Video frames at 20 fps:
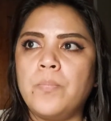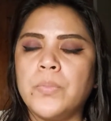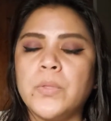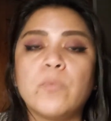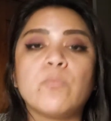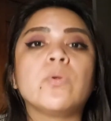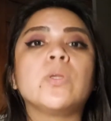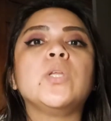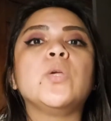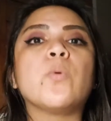
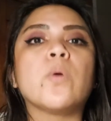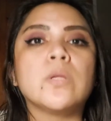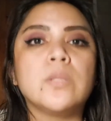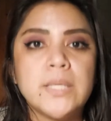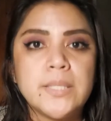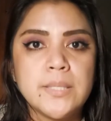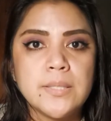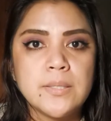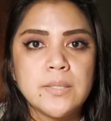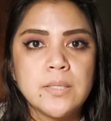renew our
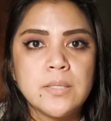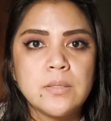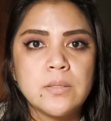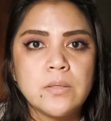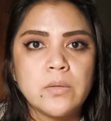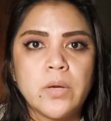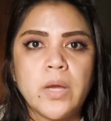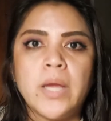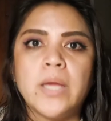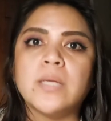
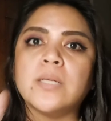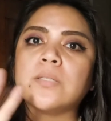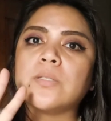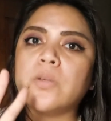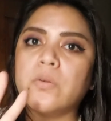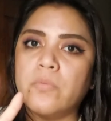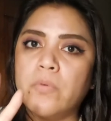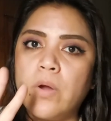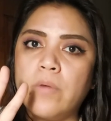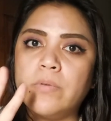licenses, okay? And it's
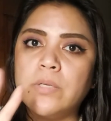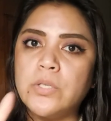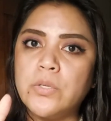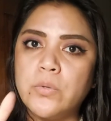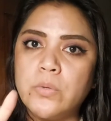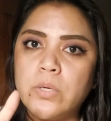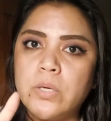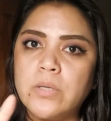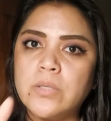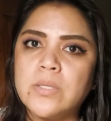good for every
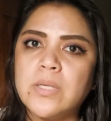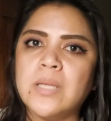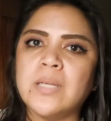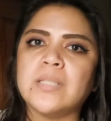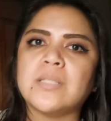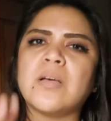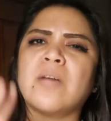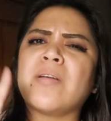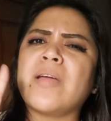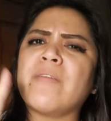2 years, and
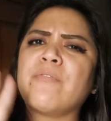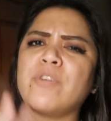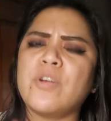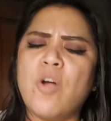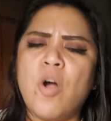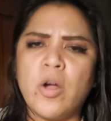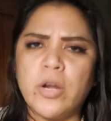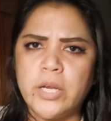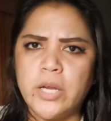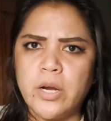it's on every
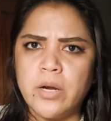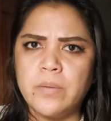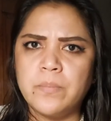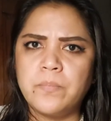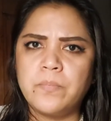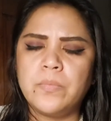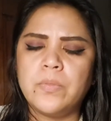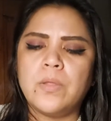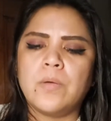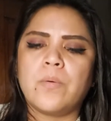odd year,
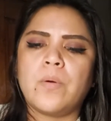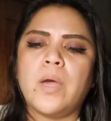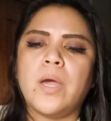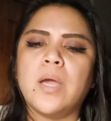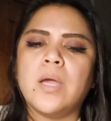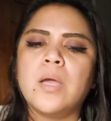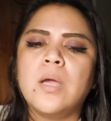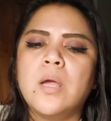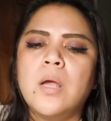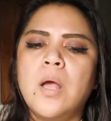
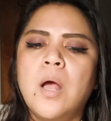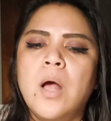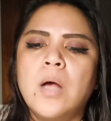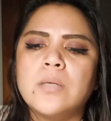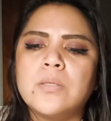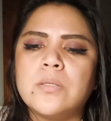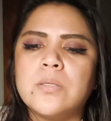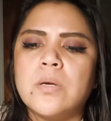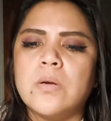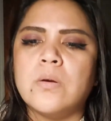okay?
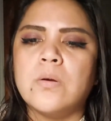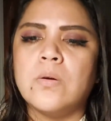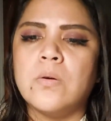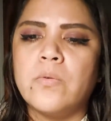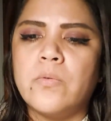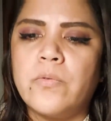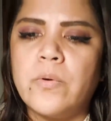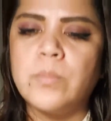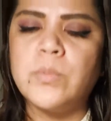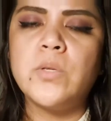
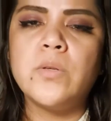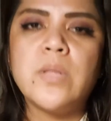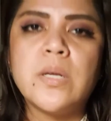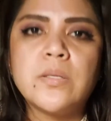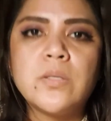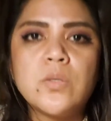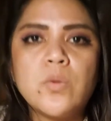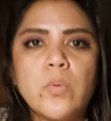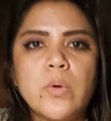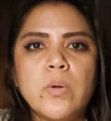So from
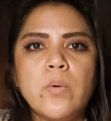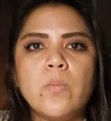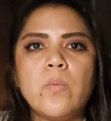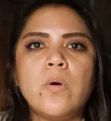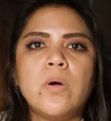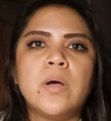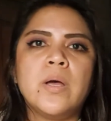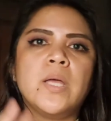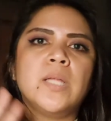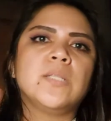
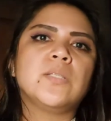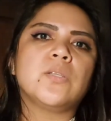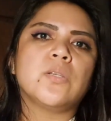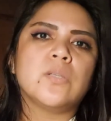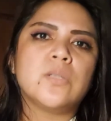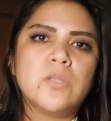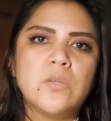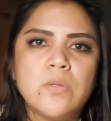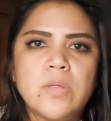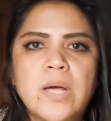2021 to
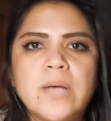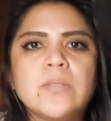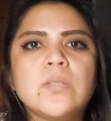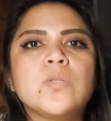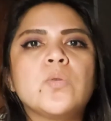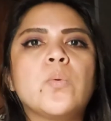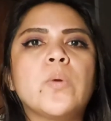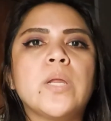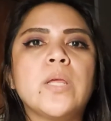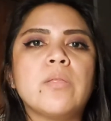
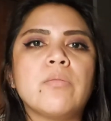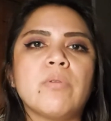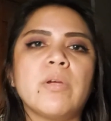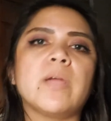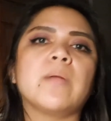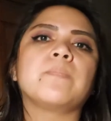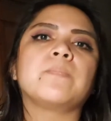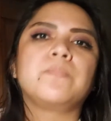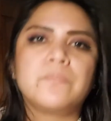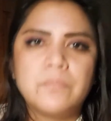2023,
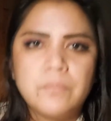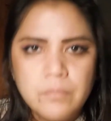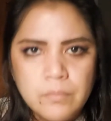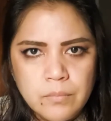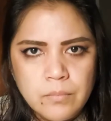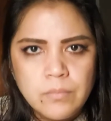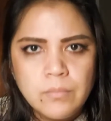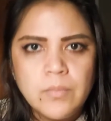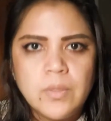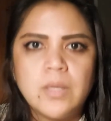
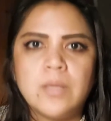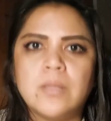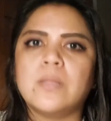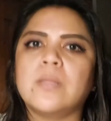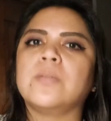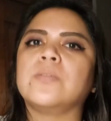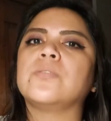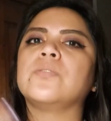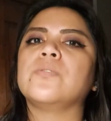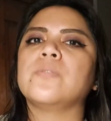and
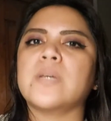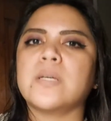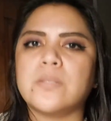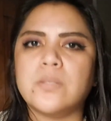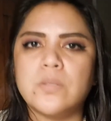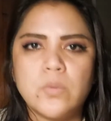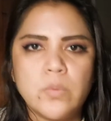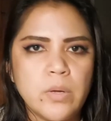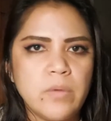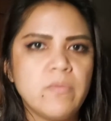then
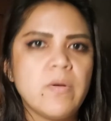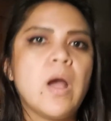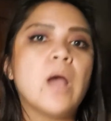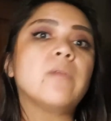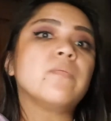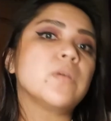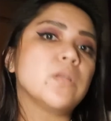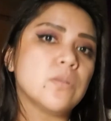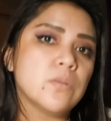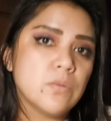
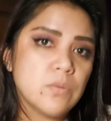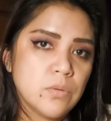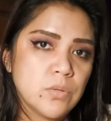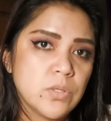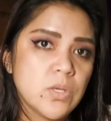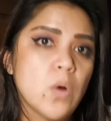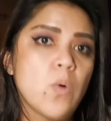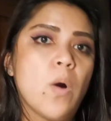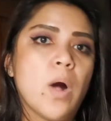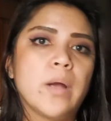2025, and
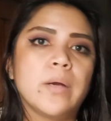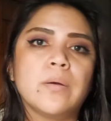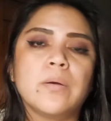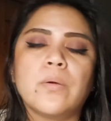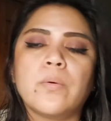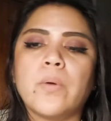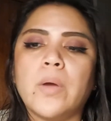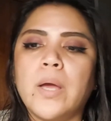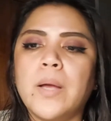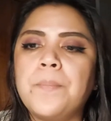so on,
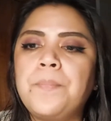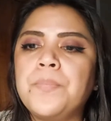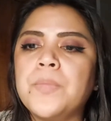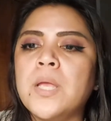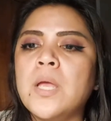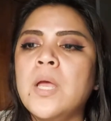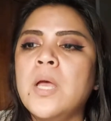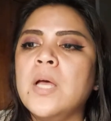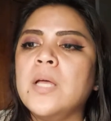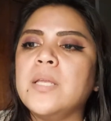okay?
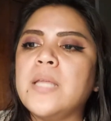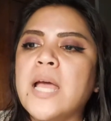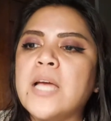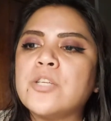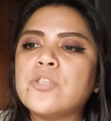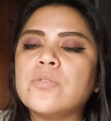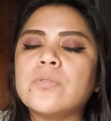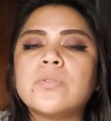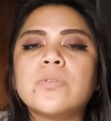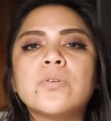
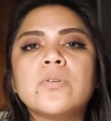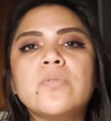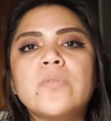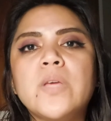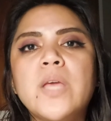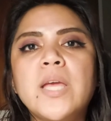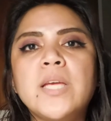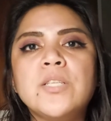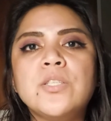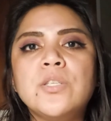National
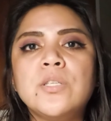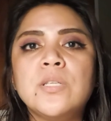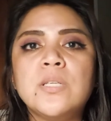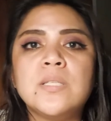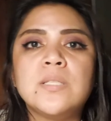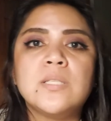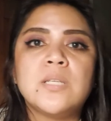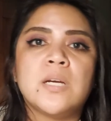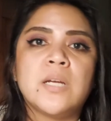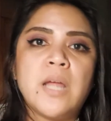certification
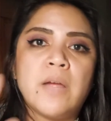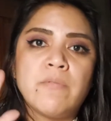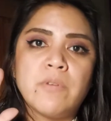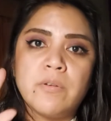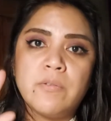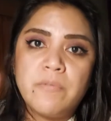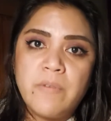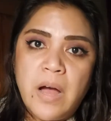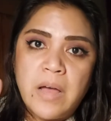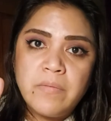is done every
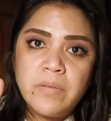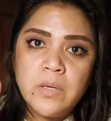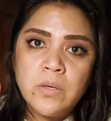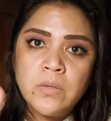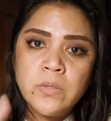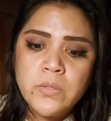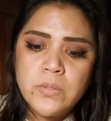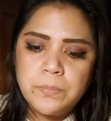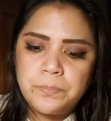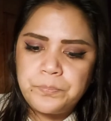5
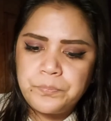years,